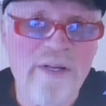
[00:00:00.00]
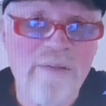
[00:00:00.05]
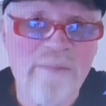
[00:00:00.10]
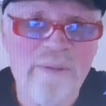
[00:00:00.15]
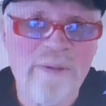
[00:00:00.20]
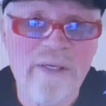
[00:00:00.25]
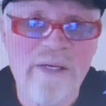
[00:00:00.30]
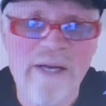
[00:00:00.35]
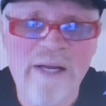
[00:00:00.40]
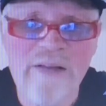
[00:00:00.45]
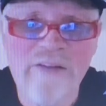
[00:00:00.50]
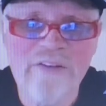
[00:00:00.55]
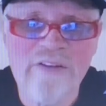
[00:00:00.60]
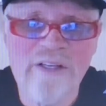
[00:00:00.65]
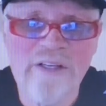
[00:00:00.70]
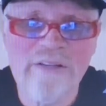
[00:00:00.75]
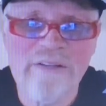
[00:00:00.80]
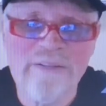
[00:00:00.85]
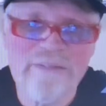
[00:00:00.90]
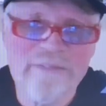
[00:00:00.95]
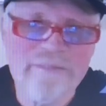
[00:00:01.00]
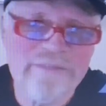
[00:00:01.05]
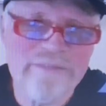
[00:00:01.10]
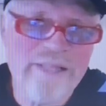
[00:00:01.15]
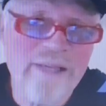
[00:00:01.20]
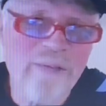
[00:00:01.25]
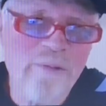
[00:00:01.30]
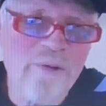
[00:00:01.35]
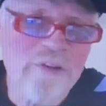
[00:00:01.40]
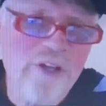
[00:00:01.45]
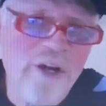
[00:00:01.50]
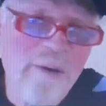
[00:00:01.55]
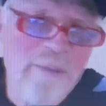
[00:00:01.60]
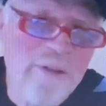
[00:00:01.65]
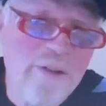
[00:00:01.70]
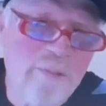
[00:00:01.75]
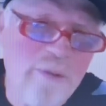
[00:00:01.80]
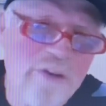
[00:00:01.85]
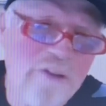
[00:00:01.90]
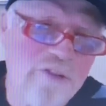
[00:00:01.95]
because, and they won't tell me
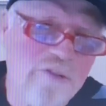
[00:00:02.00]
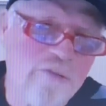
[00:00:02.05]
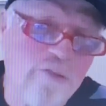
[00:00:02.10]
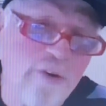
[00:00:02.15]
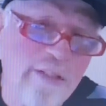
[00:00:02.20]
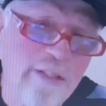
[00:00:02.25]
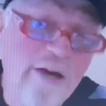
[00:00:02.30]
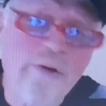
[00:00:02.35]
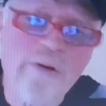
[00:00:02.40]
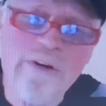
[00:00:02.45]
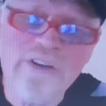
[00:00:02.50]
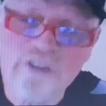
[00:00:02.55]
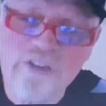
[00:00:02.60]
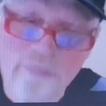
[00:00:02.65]
the reason for it. They always